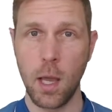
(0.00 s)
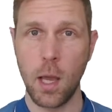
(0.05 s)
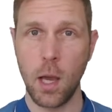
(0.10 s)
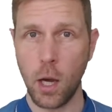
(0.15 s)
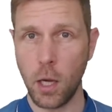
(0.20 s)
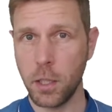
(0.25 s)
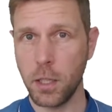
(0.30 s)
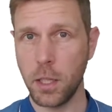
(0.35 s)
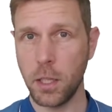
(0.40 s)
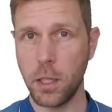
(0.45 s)

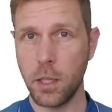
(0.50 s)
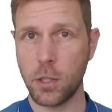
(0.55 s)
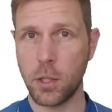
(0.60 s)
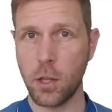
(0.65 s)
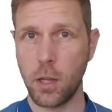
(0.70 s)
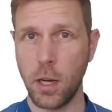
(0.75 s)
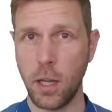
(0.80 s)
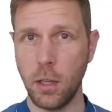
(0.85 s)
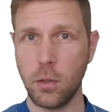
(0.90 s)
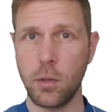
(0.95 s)
I did this
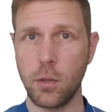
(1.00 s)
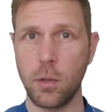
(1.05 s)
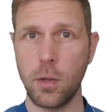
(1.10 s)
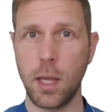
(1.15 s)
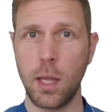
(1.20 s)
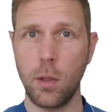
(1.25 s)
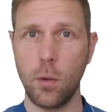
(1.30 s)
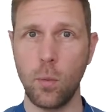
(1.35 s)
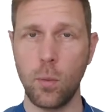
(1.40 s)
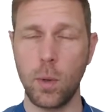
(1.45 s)
study
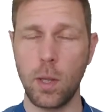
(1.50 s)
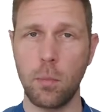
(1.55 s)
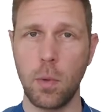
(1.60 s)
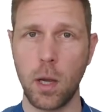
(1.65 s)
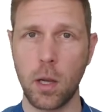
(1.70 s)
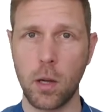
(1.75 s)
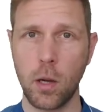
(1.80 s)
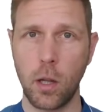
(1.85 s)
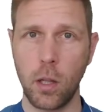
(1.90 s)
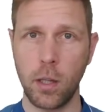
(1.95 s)
together with
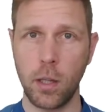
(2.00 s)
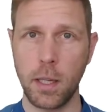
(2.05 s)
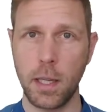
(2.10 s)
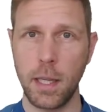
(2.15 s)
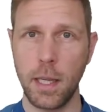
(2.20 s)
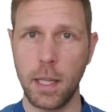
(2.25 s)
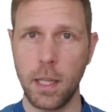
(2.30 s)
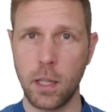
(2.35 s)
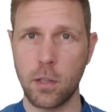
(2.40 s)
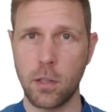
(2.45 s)
my colleague
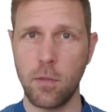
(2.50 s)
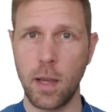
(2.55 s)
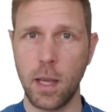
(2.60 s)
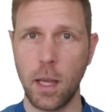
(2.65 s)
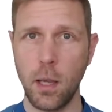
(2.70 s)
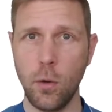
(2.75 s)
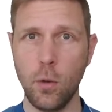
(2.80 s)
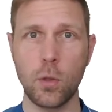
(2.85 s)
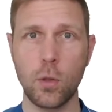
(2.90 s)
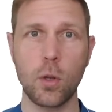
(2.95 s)
Ida
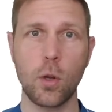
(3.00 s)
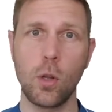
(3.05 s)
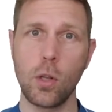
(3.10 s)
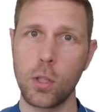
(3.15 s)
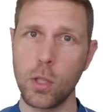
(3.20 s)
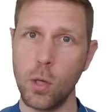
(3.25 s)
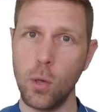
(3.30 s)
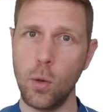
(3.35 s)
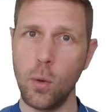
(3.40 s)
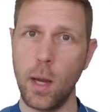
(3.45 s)
Svege, who's
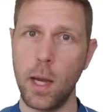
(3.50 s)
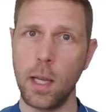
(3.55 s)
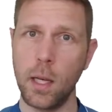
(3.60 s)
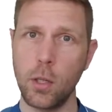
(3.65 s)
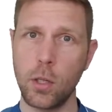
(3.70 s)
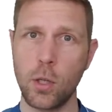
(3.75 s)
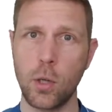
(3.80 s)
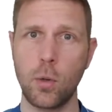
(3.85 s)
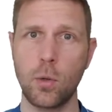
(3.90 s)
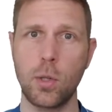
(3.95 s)
also an
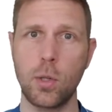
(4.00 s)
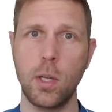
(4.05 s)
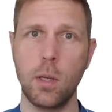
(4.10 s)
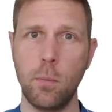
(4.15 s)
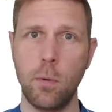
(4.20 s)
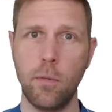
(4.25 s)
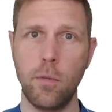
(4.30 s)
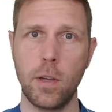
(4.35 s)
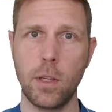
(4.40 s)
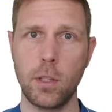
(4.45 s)

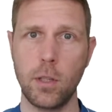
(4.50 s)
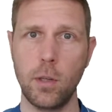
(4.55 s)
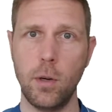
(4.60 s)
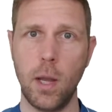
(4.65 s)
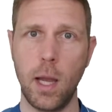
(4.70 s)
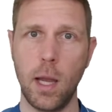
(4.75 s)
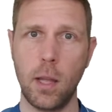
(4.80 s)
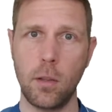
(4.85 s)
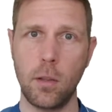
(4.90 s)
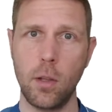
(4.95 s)
associate
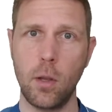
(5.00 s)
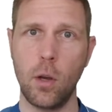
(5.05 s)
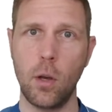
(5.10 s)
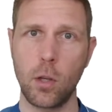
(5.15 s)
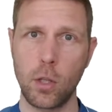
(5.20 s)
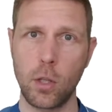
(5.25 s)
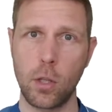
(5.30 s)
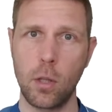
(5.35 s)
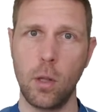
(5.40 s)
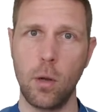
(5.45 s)
professor at the
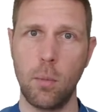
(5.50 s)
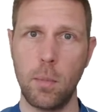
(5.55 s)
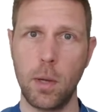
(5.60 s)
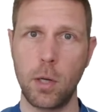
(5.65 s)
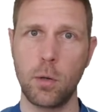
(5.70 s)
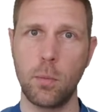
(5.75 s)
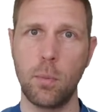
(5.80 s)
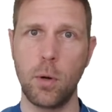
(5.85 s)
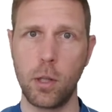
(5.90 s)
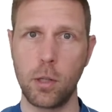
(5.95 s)
Oslo
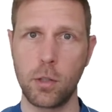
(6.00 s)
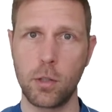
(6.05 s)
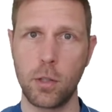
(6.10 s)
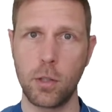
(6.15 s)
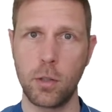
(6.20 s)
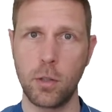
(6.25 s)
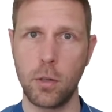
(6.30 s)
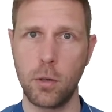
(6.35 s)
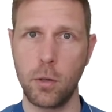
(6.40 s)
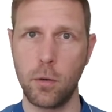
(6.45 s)

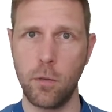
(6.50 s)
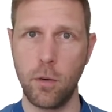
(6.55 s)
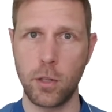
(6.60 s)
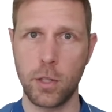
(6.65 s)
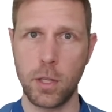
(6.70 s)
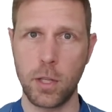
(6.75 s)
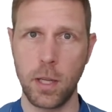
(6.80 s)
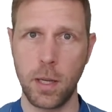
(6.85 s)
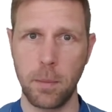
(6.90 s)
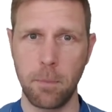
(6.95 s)
Metropolitan
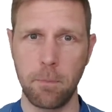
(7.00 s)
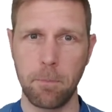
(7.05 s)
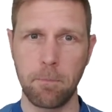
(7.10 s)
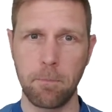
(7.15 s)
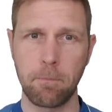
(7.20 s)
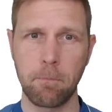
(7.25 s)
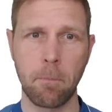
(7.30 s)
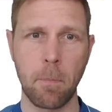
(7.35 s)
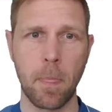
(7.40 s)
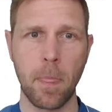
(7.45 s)
University.
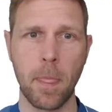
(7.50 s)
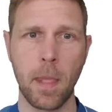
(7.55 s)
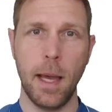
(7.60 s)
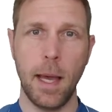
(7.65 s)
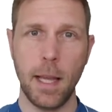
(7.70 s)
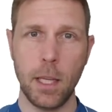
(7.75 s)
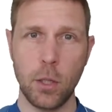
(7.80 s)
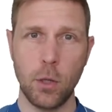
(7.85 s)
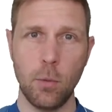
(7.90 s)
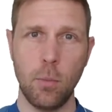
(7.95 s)

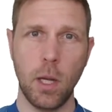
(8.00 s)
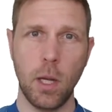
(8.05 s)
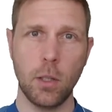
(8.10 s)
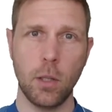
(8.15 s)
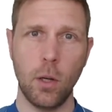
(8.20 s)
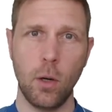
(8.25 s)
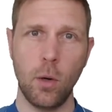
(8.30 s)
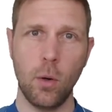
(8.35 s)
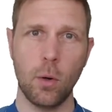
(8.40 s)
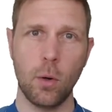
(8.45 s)
As you might
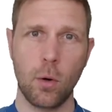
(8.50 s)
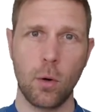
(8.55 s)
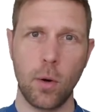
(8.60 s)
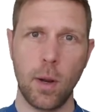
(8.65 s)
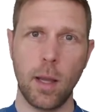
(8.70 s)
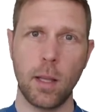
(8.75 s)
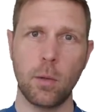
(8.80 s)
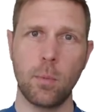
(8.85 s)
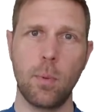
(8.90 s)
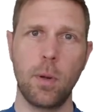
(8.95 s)
know,
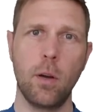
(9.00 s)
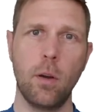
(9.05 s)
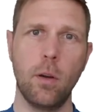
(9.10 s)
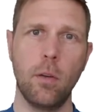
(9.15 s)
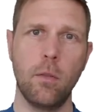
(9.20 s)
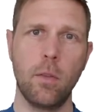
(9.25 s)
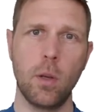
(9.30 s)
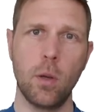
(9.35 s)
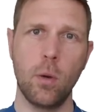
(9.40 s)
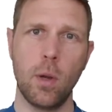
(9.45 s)
grant peer
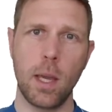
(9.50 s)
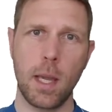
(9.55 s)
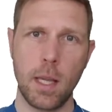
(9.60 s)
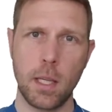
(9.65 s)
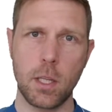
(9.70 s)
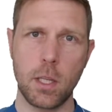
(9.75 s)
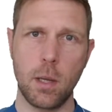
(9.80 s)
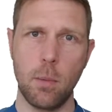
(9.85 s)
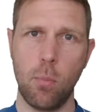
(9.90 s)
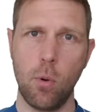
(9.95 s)
review
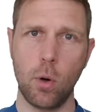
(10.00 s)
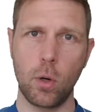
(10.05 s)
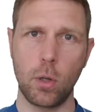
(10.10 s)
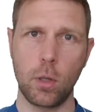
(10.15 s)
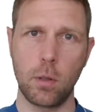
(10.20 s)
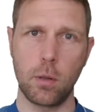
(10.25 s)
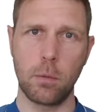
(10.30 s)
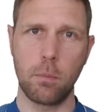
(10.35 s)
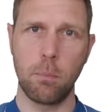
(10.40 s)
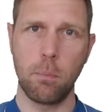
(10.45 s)
is
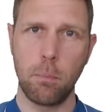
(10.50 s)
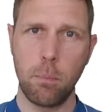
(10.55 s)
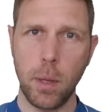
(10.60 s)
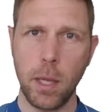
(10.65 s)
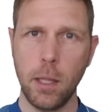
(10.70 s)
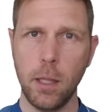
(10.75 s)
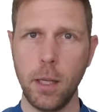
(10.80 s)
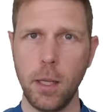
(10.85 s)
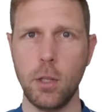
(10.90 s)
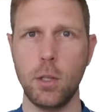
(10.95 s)
important.
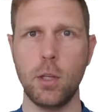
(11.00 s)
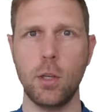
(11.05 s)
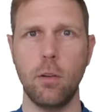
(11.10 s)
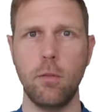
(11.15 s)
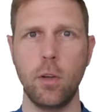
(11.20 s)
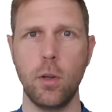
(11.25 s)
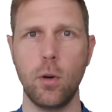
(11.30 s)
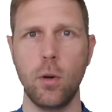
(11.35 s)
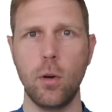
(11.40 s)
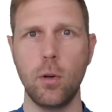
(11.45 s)
Billions
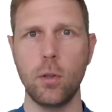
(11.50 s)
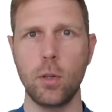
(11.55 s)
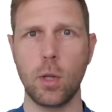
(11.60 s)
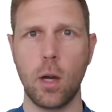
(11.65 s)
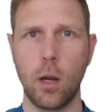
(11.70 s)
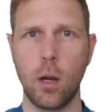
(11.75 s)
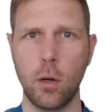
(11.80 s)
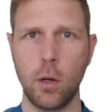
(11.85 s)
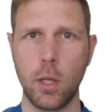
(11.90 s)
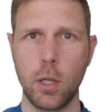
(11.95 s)
of euros
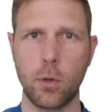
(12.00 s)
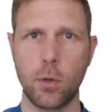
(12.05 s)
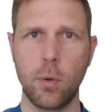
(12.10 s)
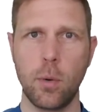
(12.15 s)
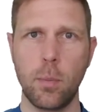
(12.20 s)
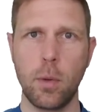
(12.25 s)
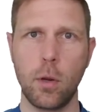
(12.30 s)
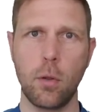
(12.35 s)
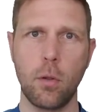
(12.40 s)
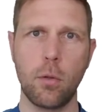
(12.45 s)
are
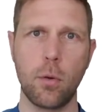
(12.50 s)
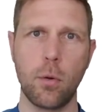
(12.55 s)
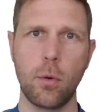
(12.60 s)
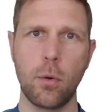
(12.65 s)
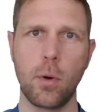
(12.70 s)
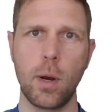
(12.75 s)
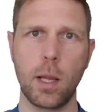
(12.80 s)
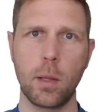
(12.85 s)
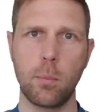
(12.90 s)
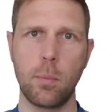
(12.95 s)
distributed
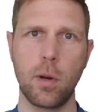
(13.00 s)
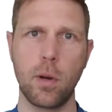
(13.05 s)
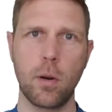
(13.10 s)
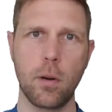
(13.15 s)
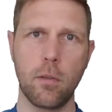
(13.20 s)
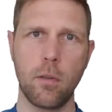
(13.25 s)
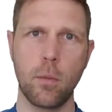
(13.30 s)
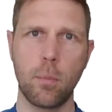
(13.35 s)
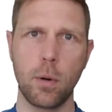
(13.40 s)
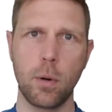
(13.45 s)
through grant peer
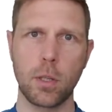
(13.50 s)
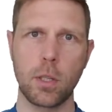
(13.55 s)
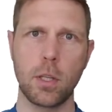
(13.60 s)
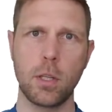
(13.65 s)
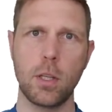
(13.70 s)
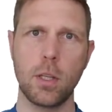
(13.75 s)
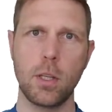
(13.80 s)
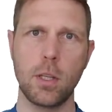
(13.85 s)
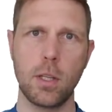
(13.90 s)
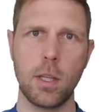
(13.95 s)
review
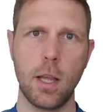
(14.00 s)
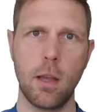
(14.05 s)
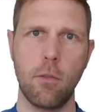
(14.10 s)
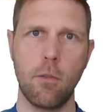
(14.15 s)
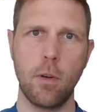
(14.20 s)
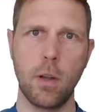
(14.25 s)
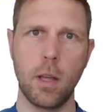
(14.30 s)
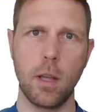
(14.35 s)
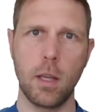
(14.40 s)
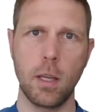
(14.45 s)
processes
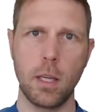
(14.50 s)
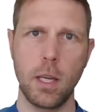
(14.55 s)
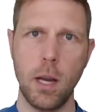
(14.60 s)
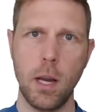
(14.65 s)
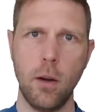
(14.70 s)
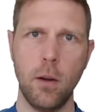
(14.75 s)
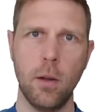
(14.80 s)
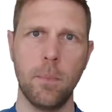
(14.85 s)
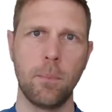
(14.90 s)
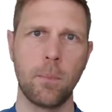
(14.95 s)
every
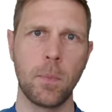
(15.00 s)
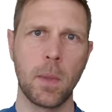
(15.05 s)
year.